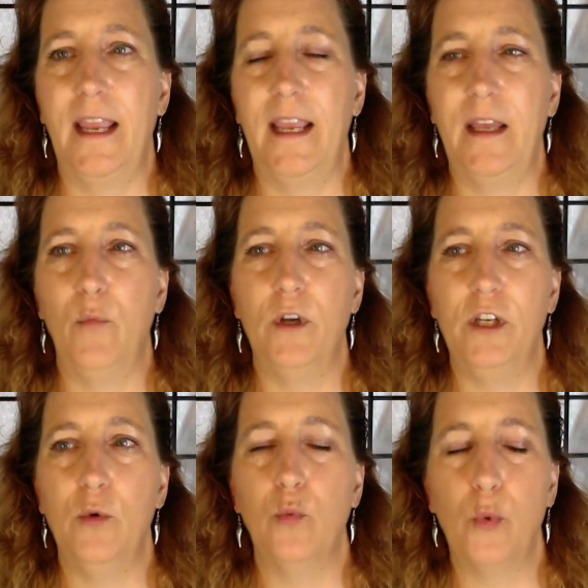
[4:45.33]
And when
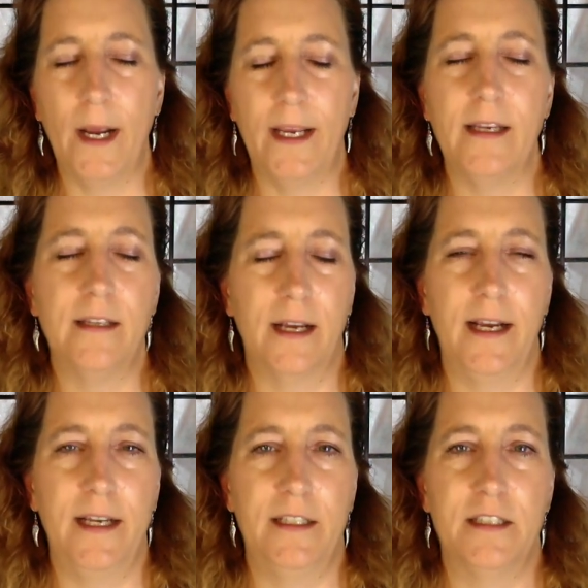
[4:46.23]
you
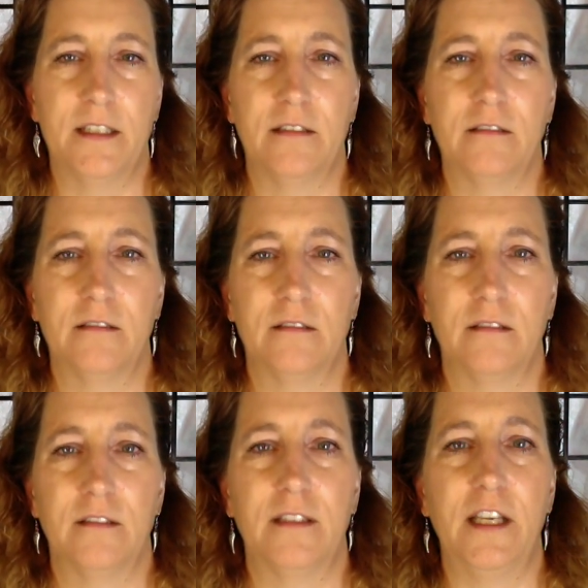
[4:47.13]
recognize
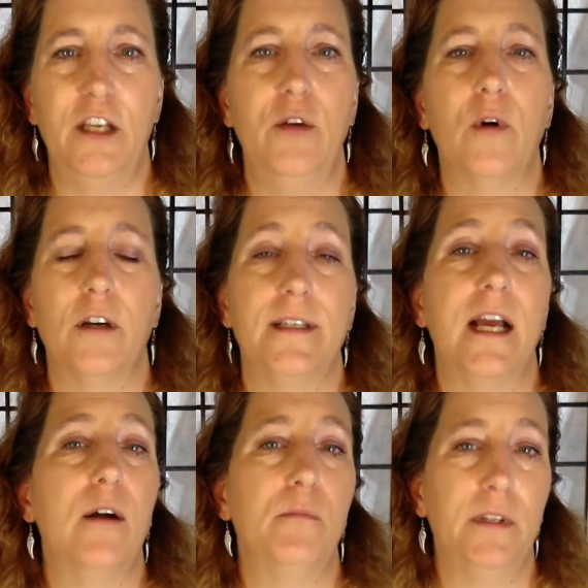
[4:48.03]
that you are
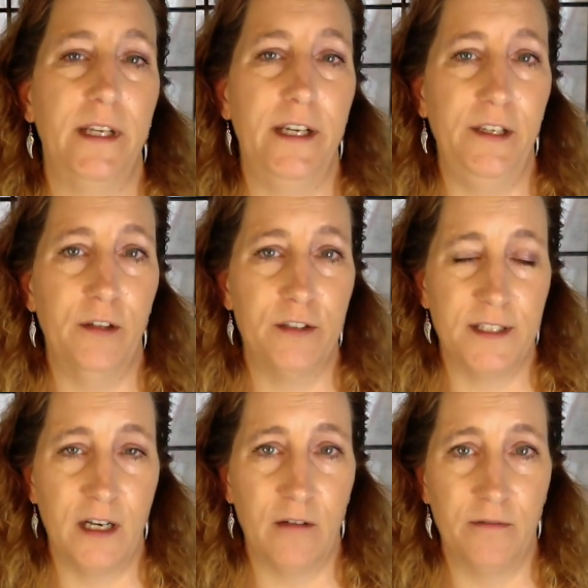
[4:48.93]
downplaying
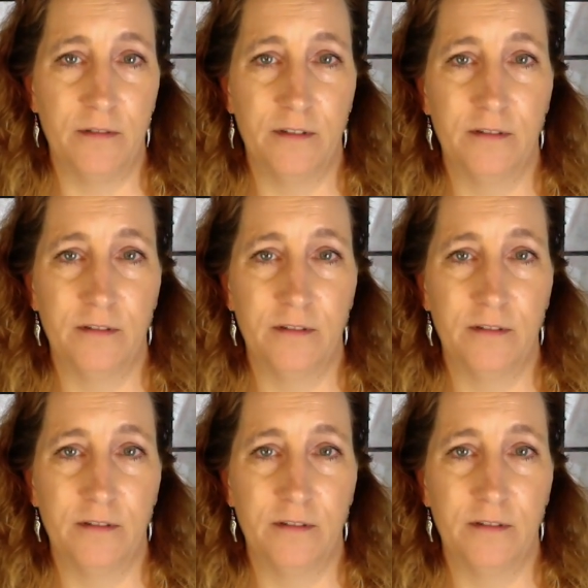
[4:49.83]
yourself